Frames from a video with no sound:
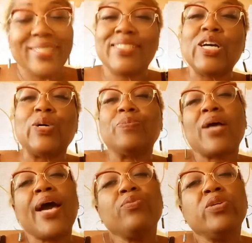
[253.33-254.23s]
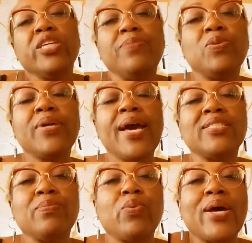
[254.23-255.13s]
So I will keep you
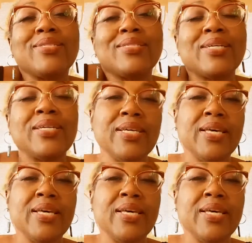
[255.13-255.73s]
guys abreast